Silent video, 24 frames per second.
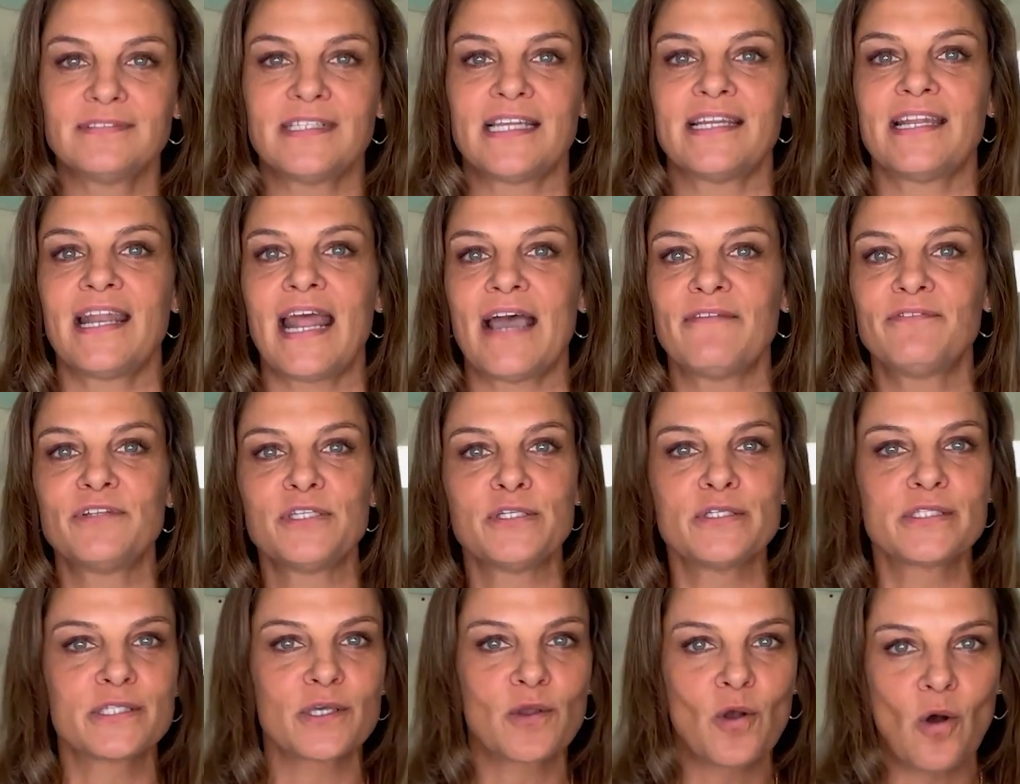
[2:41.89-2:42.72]
they didn't have to
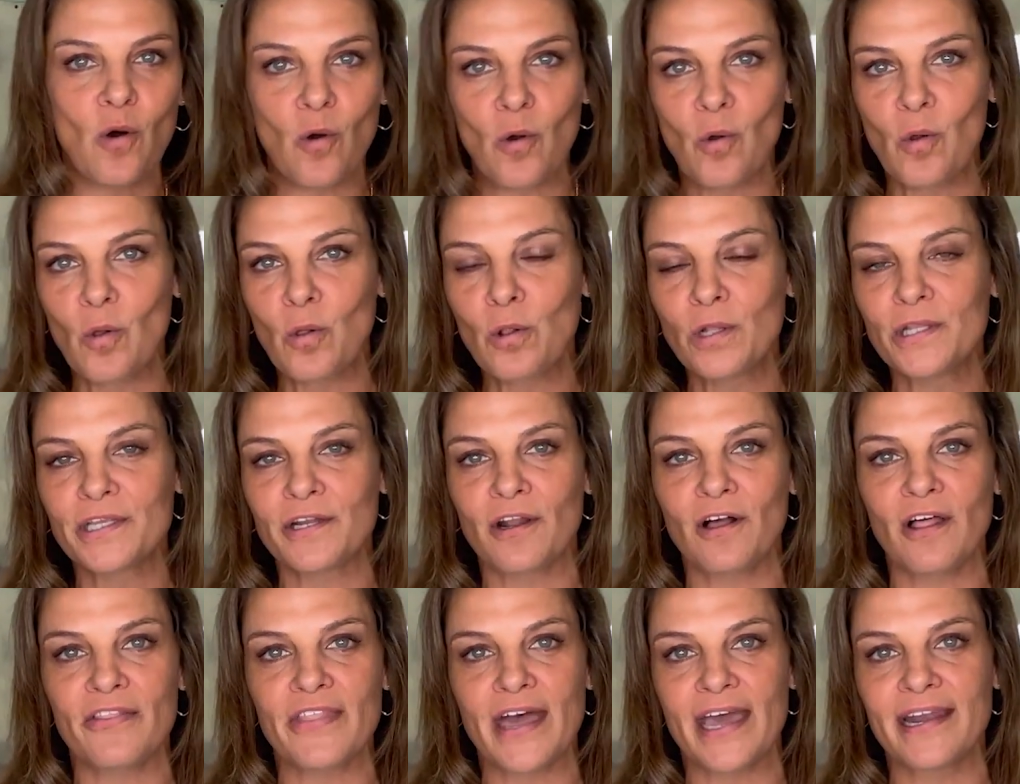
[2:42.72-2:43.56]
use the coal and
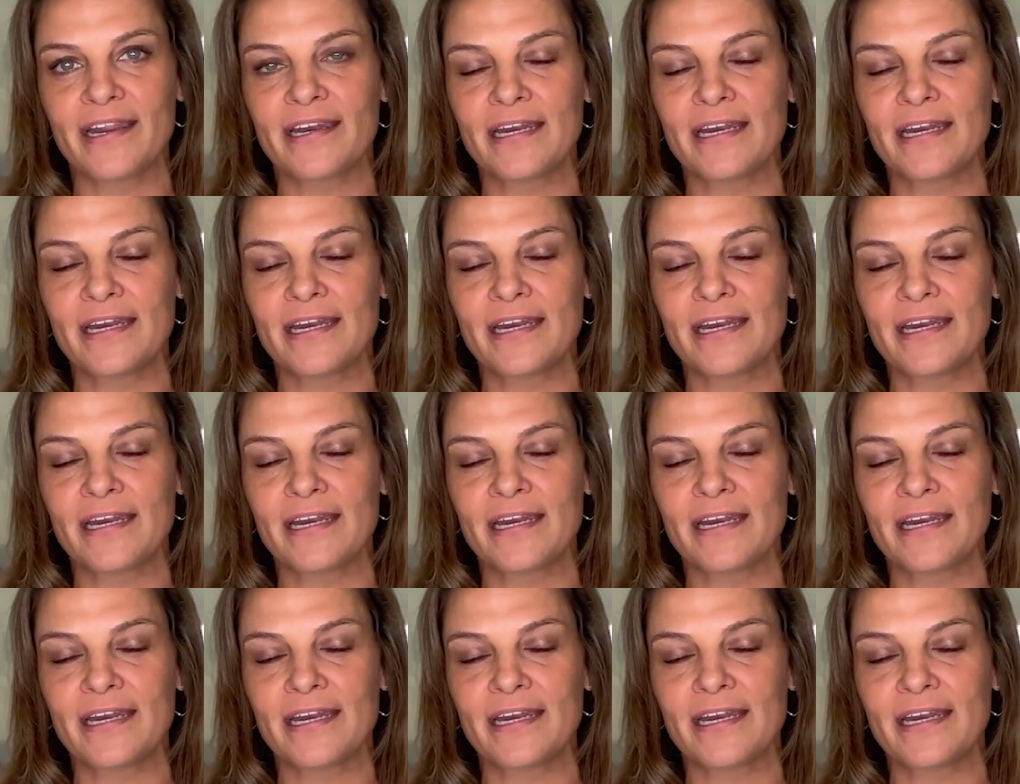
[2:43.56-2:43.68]
all that